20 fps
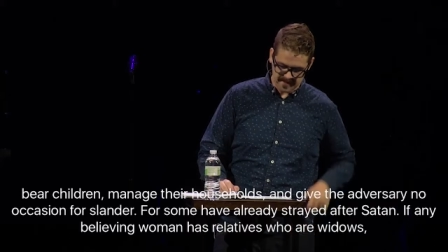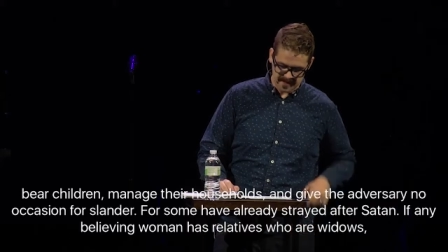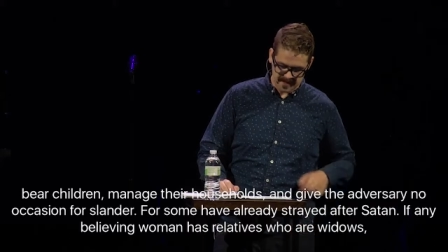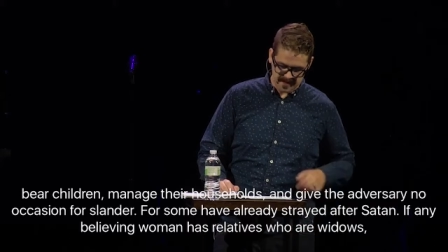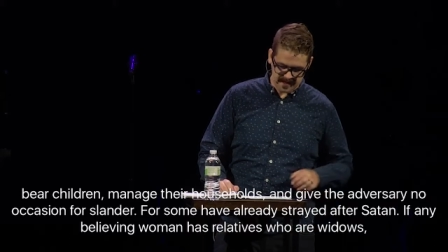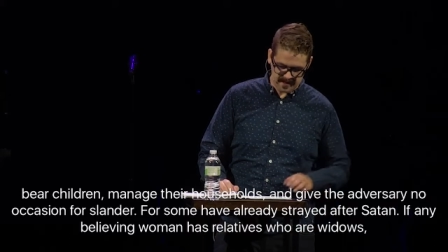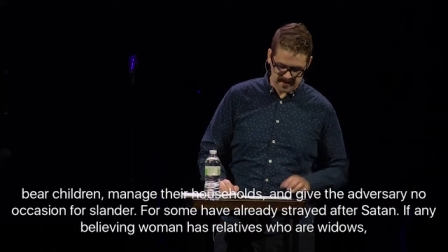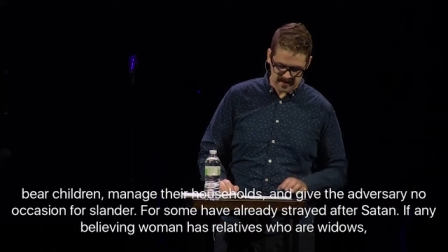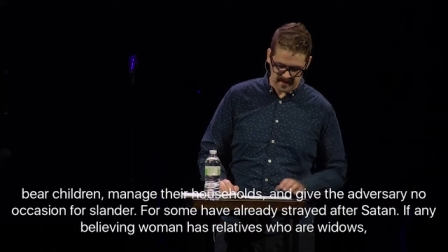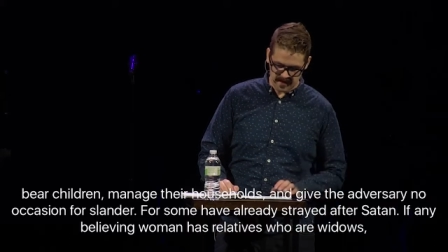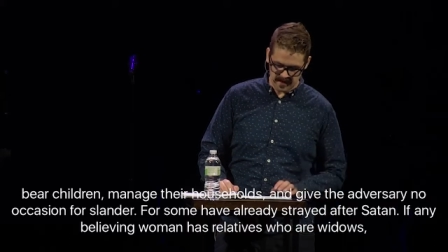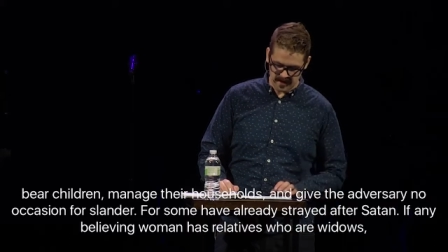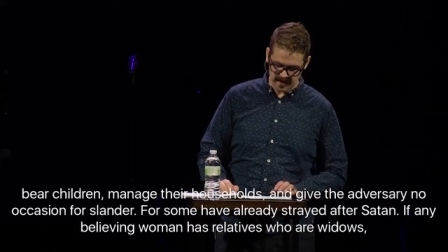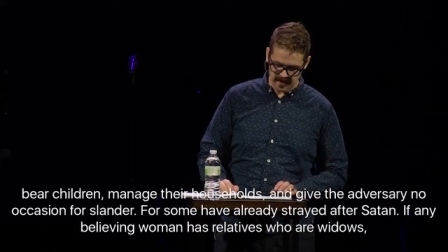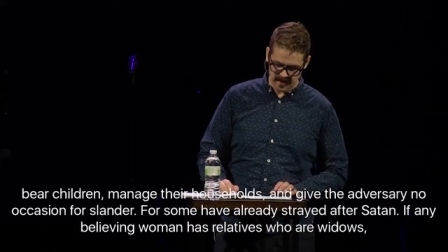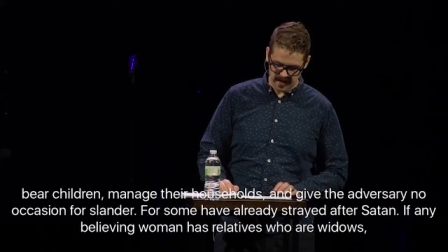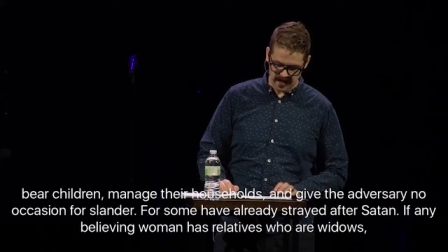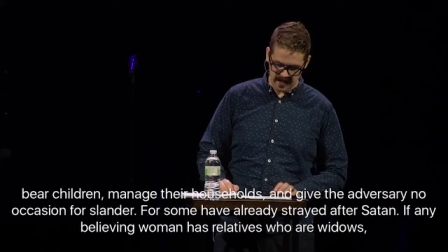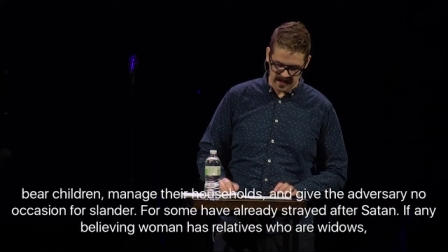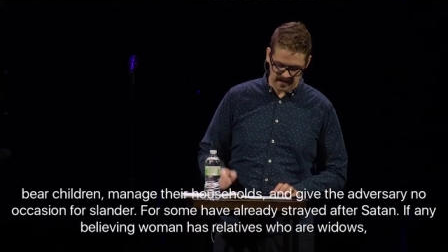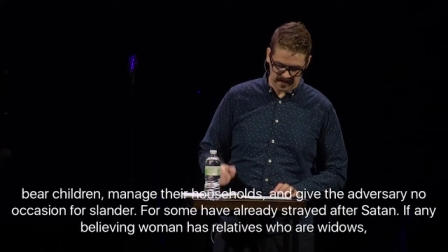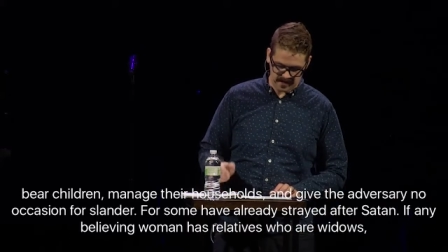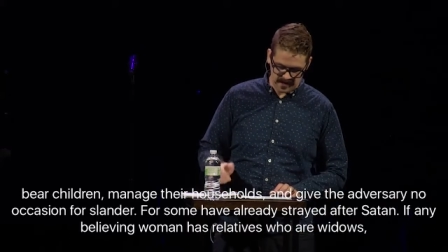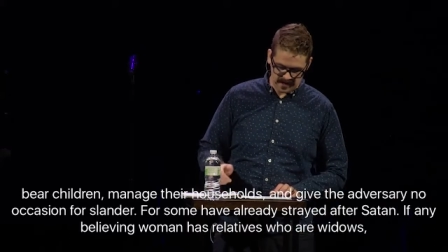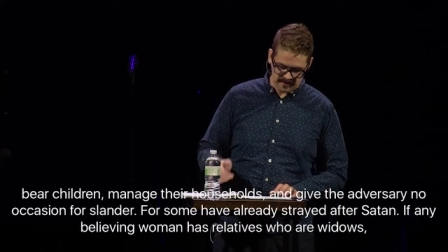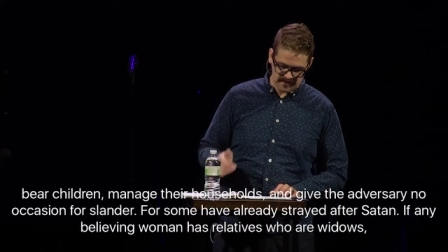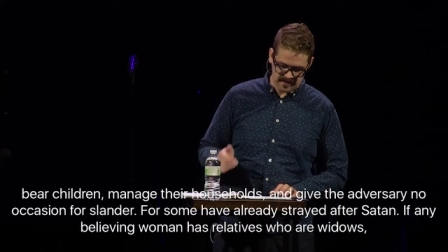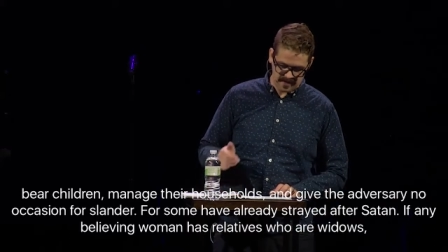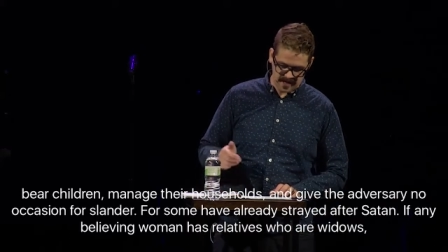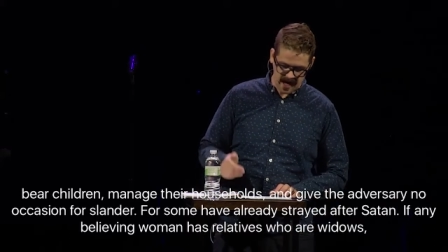and
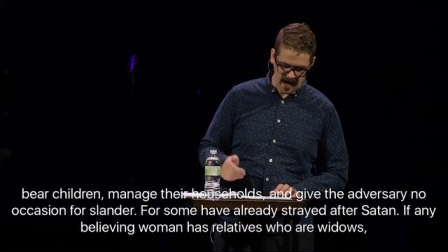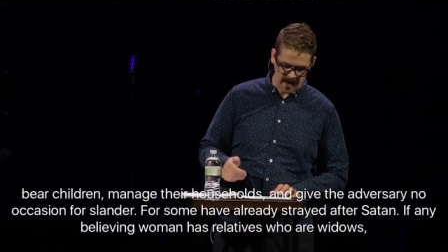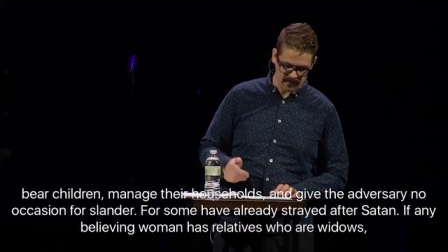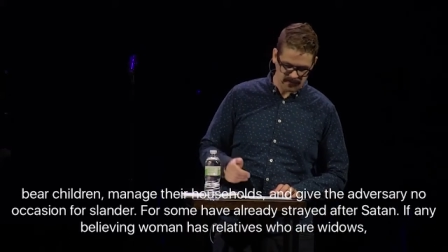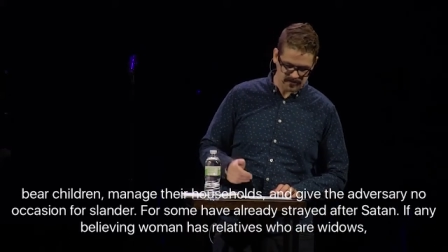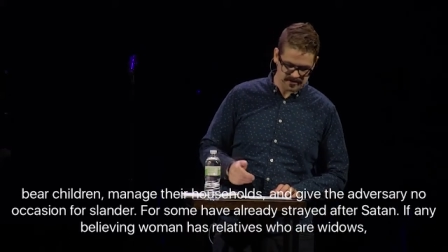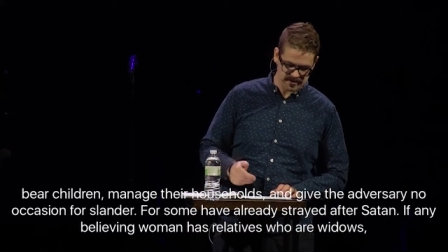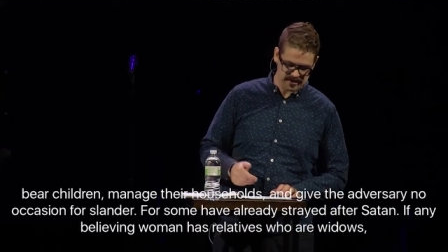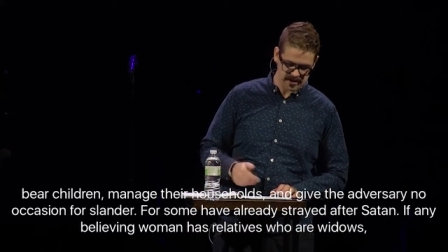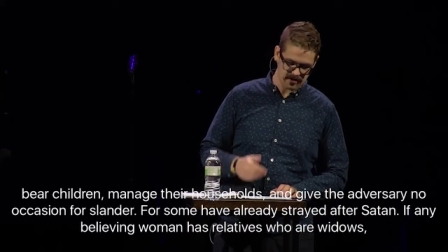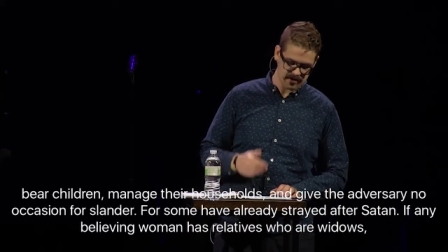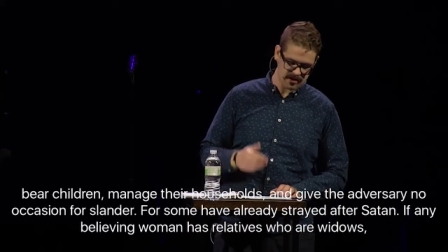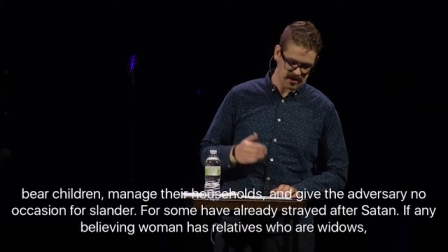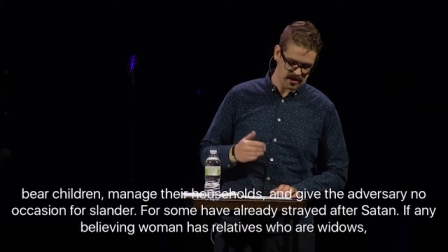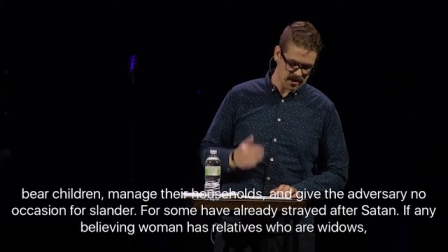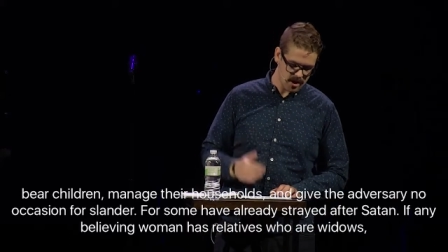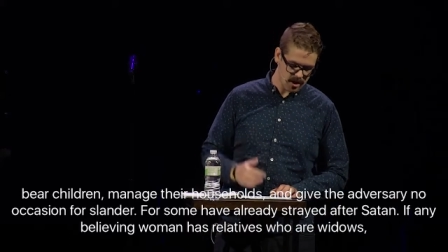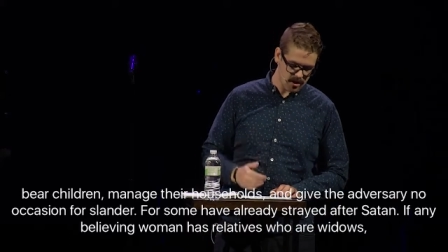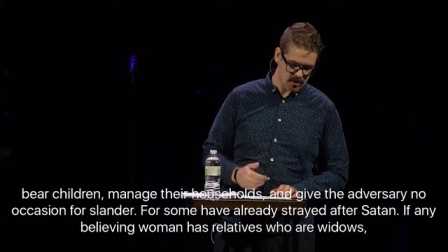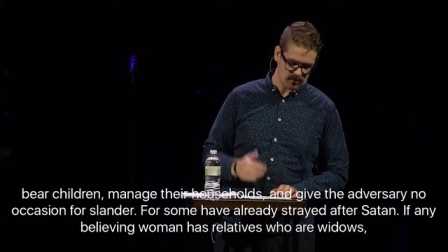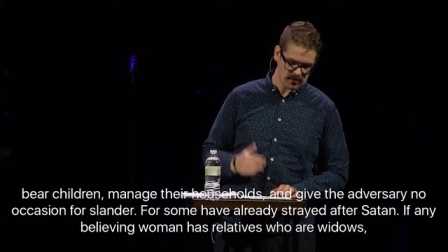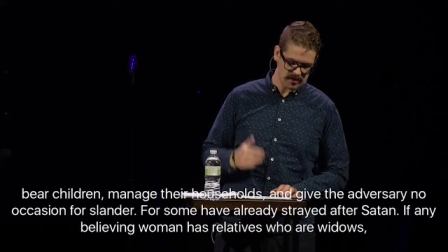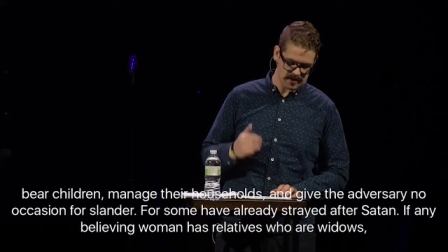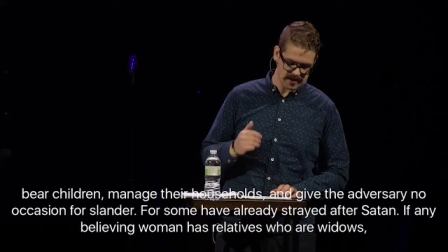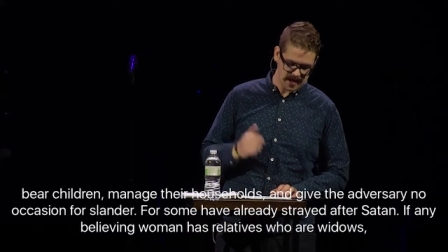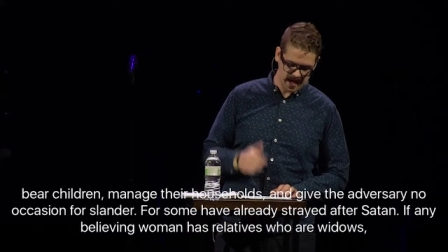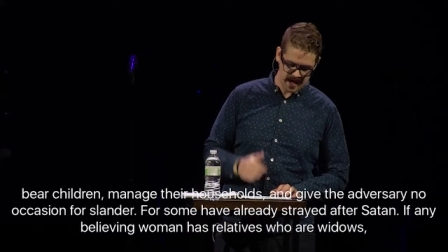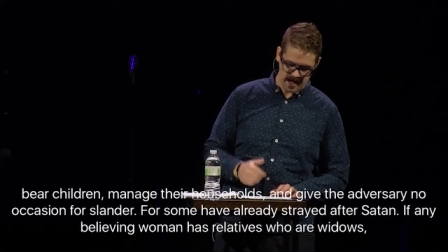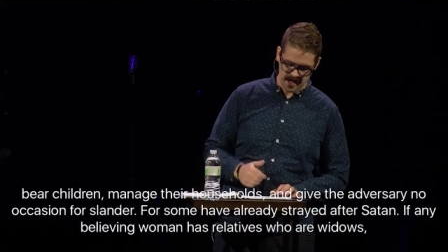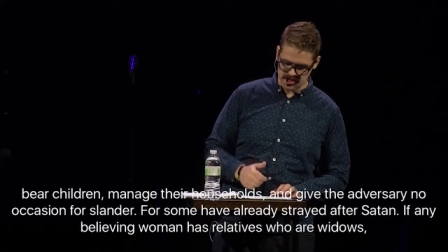give the adversary no
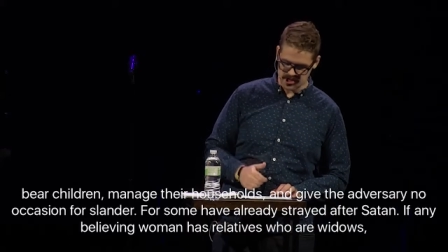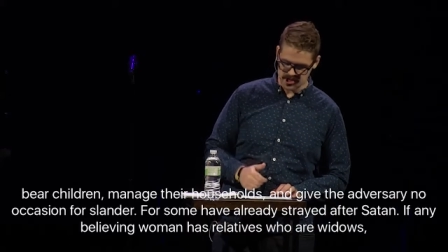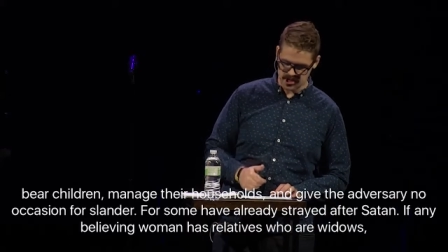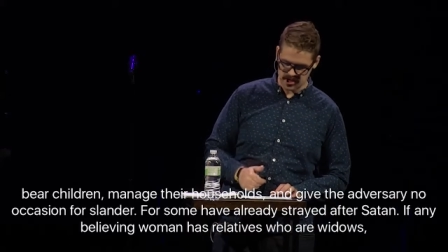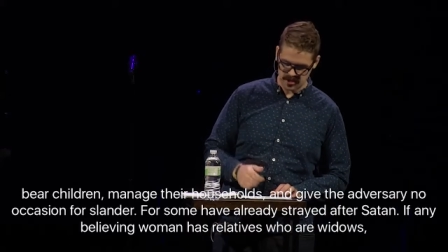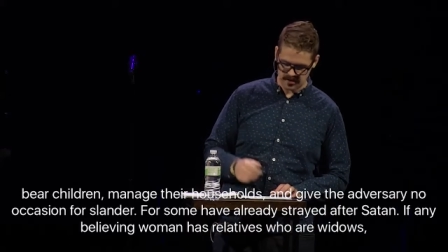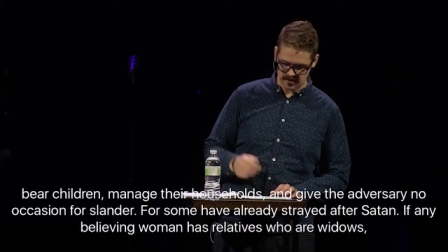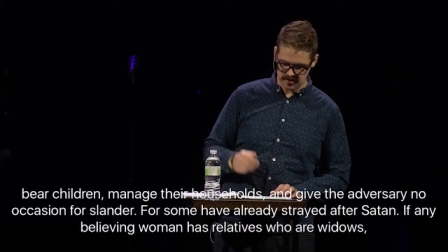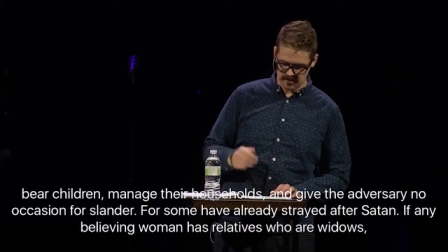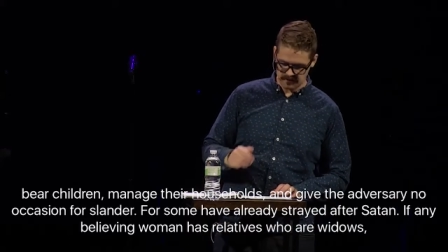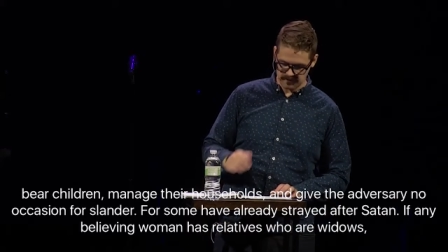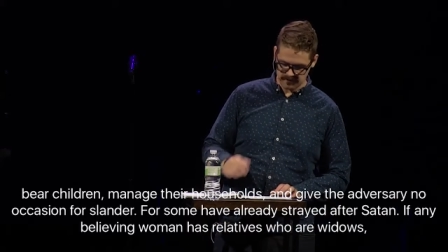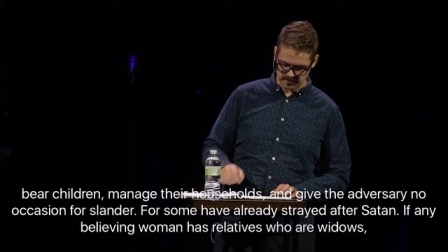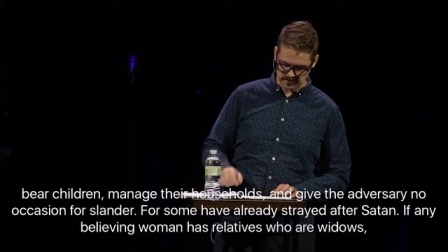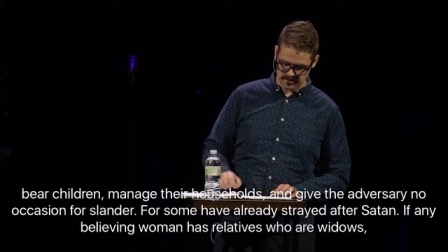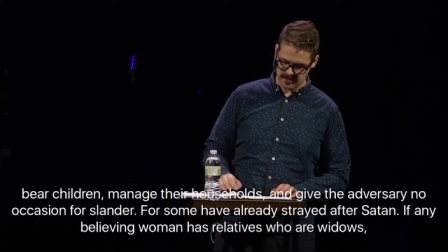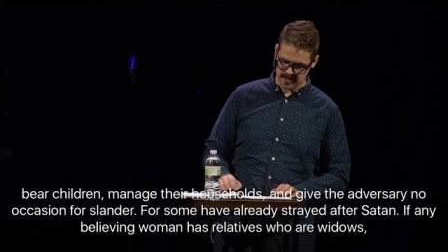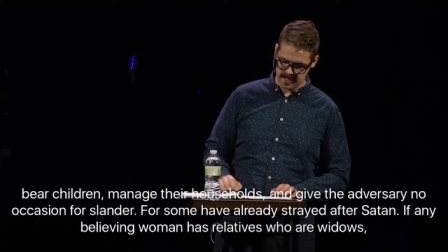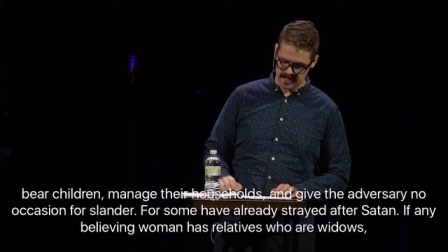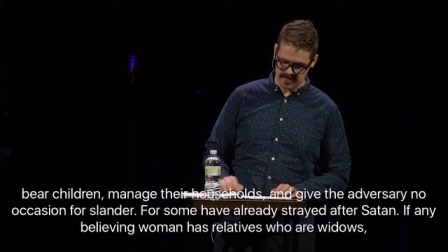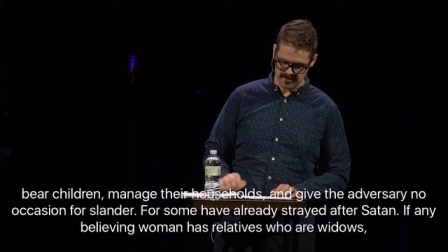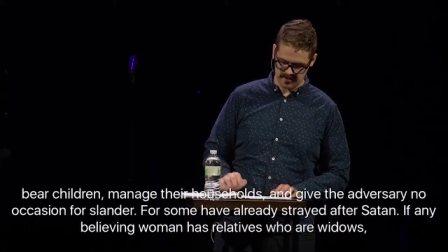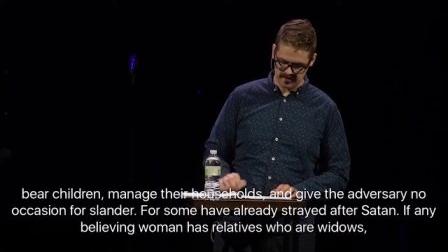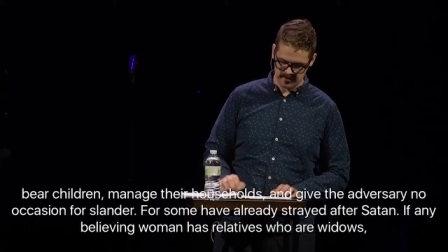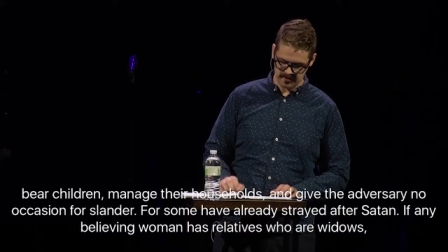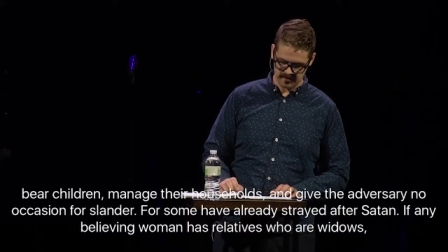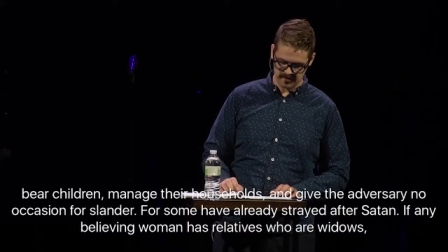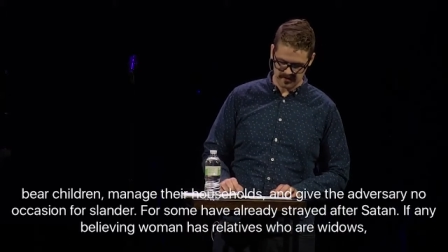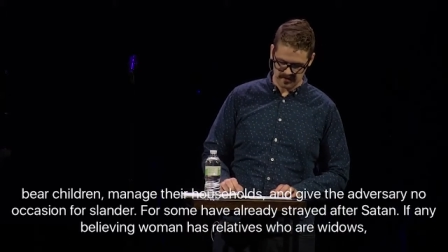occasion for slander.